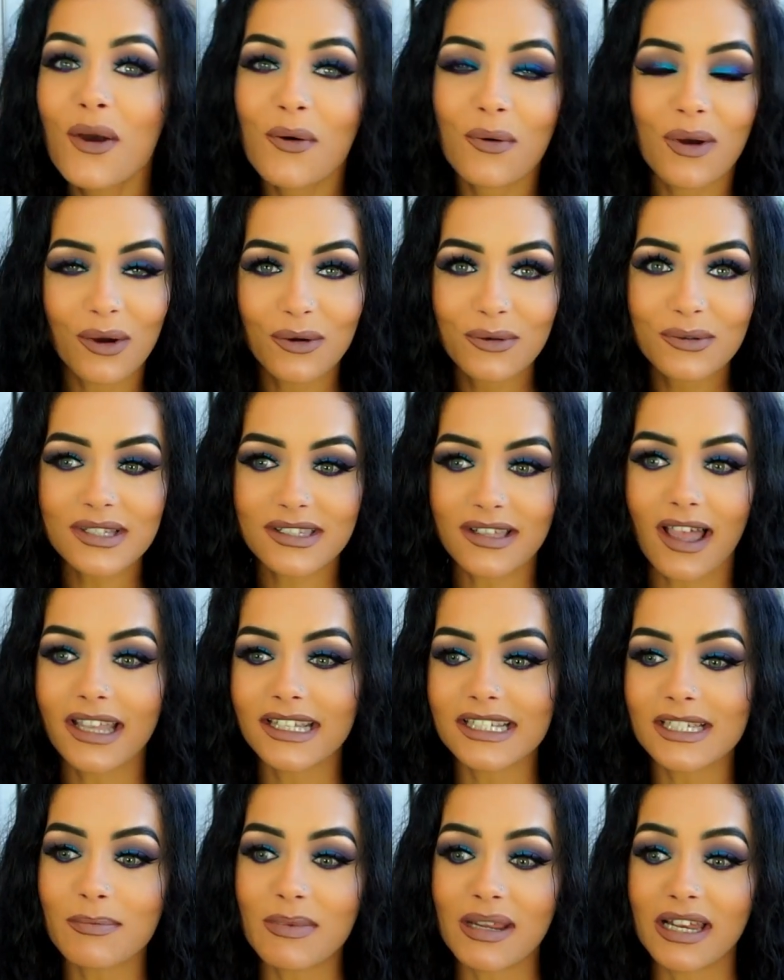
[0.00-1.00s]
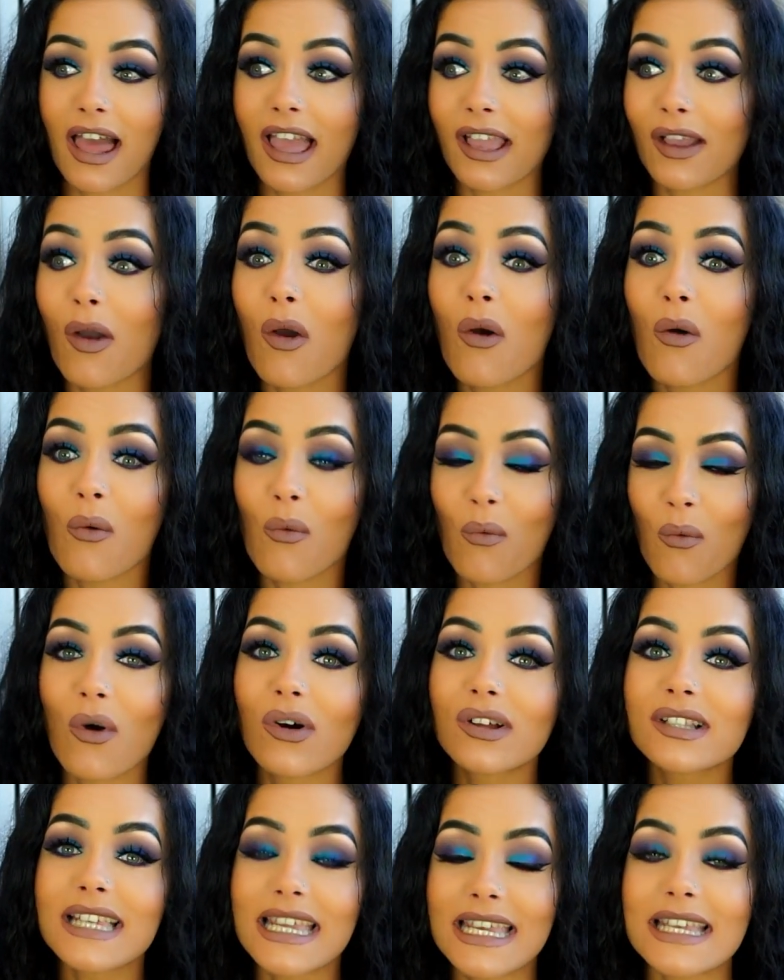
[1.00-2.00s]
We're all starting to be like,
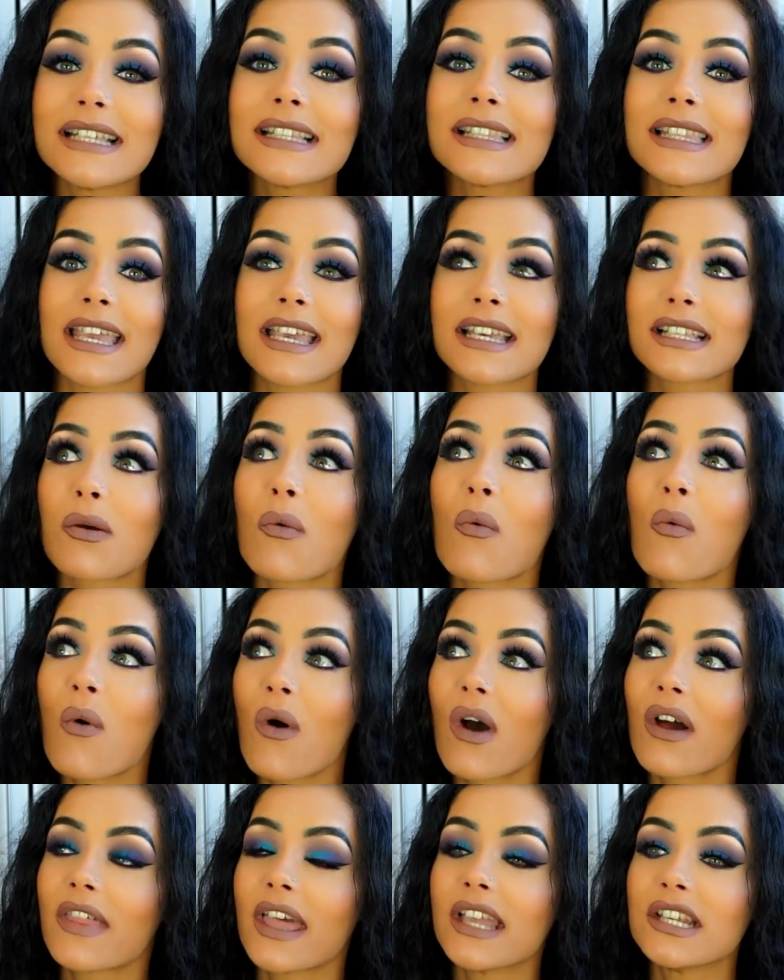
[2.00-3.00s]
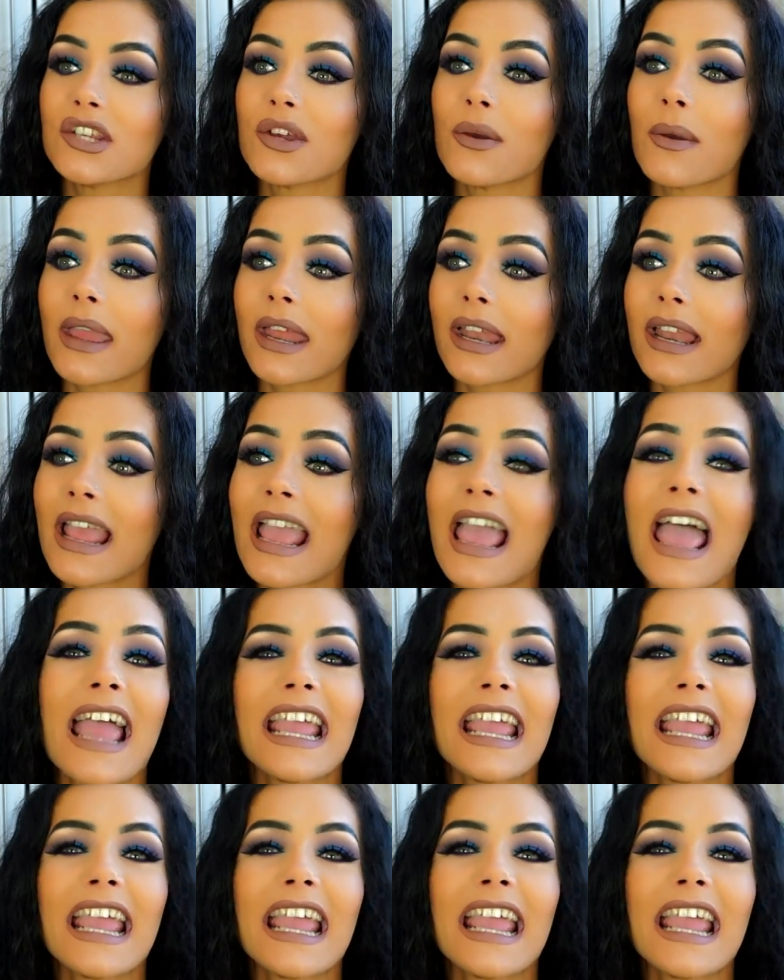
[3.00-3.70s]
what is this? What are they doing?